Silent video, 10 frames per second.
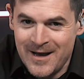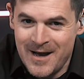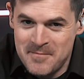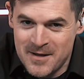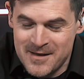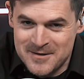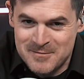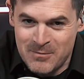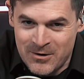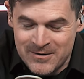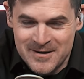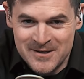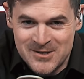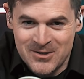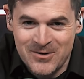I'm not that smart,
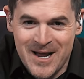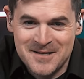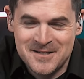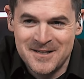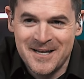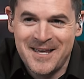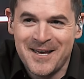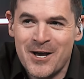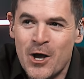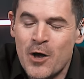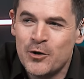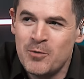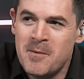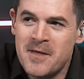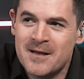and so it has to like. Do
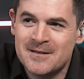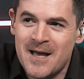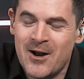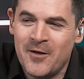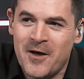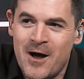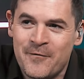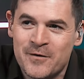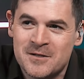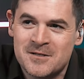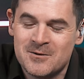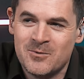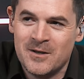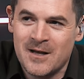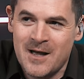you remember that that on The Office
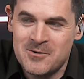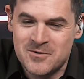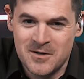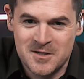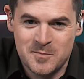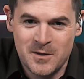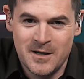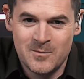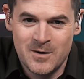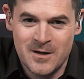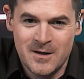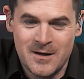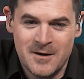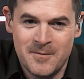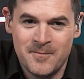when that guy was trying to explain what a
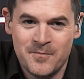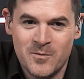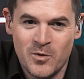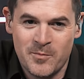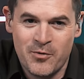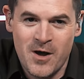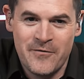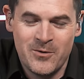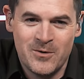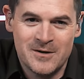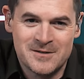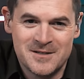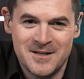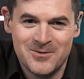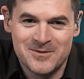um what a profit
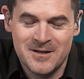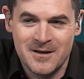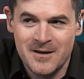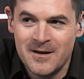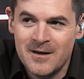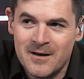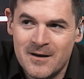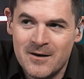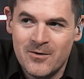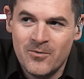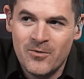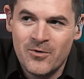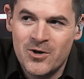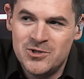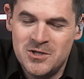was, and he was like,
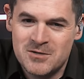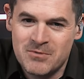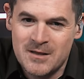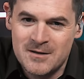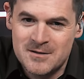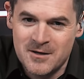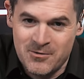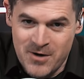"Could you just write this in a